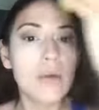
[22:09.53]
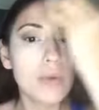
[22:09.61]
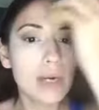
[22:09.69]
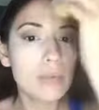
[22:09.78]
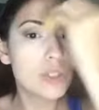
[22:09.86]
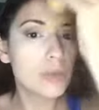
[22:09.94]
what
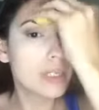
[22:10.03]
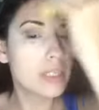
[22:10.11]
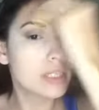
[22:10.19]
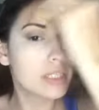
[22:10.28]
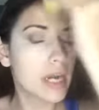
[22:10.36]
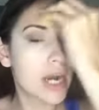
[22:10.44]
I'm doing
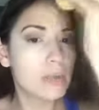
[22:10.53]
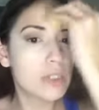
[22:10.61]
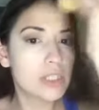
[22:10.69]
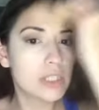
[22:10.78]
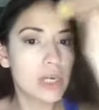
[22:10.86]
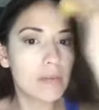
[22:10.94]
is I'm
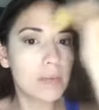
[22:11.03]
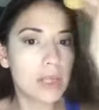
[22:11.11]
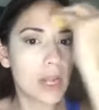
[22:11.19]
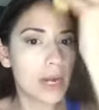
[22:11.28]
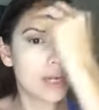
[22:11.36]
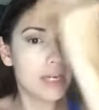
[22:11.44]
just
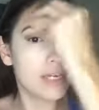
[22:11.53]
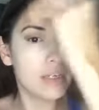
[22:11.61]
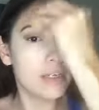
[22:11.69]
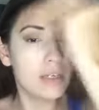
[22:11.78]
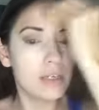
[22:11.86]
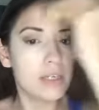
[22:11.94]

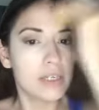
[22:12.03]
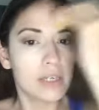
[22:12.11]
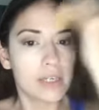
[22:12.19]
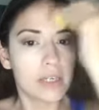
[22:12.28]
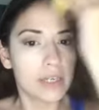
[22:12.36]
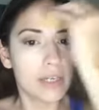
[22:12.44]
applying
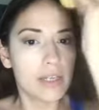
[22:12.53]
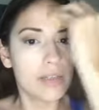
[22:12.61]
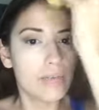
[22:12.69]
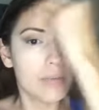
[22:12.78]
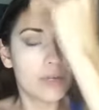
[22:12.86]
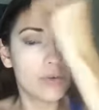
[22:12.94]
like in the
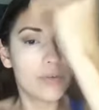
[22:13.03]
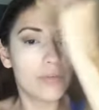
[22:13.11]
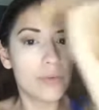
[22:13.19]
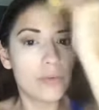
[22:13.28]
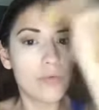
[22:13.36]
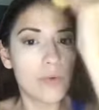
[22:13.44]
middle of
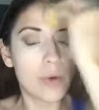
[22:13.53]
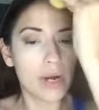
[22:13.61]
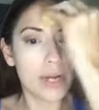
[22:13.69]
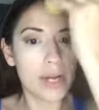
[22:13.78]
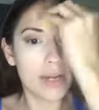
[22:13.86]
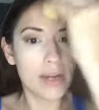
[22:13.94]
the
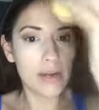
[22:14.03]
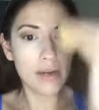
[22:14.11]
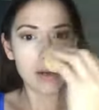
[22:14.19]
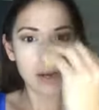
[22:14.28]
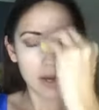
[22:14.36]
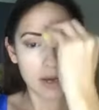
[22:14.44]
forehead
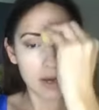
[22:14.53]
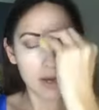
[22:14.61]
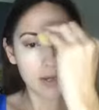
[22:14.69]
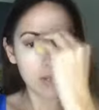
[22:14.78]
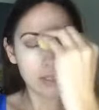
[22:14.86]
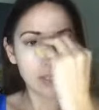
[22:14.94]

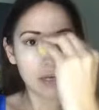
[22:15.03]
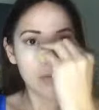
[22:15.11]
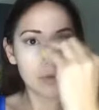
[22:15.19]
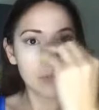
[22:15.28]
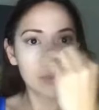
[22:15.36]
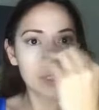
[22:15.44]
and down
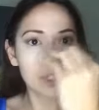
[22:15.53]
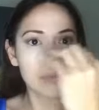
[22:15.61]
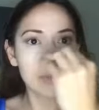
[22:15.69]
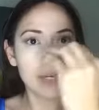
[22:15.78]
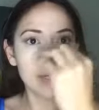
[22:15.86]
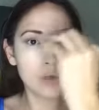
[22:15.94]
the bridge of
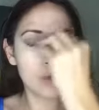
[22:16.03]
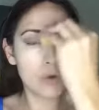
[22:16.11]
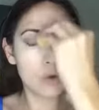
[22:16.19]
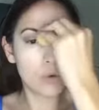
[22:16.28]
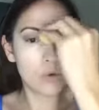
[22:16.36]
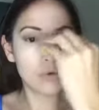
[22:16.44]
my
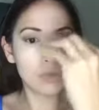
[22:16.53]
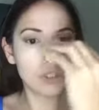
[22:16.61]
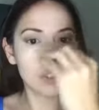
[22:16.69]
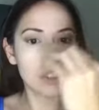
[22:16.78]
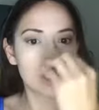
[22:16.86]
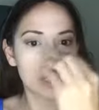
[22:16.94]
nose,
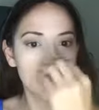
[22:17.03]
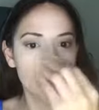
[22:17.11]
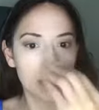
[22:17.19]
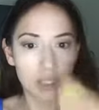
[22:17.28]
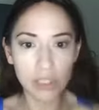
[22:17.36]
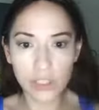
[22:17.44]
just like
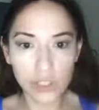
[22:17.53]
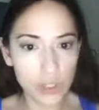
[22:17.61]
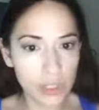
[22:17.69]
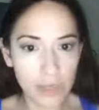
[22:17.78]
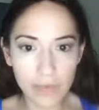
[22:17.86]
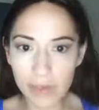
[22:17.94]
this, just to
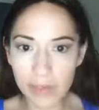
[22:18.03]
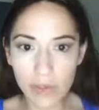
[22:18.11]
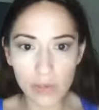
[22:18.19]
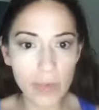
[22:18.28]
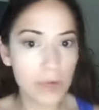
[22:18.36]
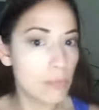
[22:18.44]
give it a
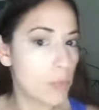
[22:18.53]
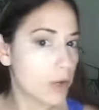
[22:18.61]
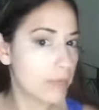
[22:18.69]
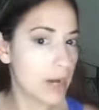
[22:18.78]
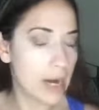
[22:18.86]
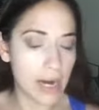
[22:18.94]
little bit of more
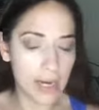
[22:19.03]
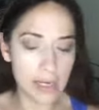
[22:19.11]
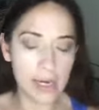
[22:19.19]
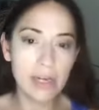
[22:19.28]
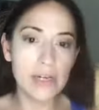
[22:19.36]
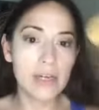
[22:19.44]
of a
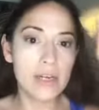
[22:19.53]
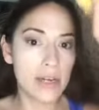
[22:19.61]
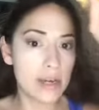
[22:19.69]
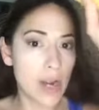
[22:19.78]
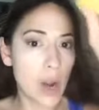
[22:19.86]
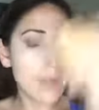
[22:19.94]
highlight.
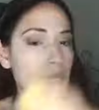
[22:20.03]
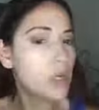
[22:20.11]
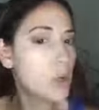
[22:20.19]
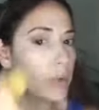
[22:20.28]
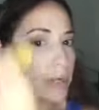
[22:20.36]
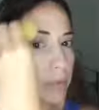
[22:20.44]
Now I'm gonna
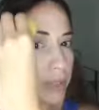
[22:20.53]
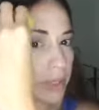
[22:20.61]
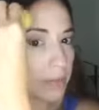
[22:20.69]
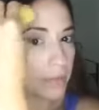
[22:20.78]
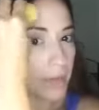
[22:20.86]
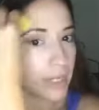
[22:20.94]
go in with the
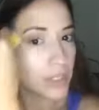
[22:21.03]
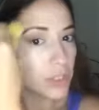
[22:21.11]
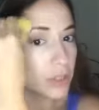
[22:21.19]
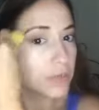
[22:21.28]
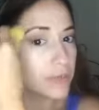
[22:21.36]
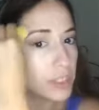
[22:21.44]
flat
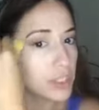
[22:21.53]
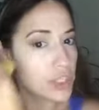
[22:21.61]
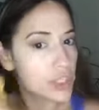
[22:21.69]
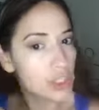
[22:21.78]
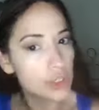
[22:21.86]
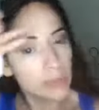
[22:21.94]
surface
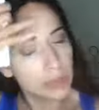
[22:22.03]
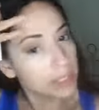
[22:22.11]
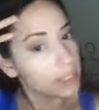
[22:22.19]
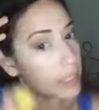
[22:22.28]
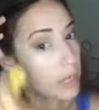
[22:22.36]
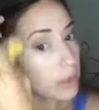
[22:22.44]
just to
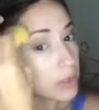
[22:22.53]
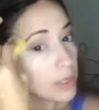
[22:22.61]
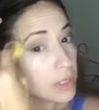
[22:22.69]
blend out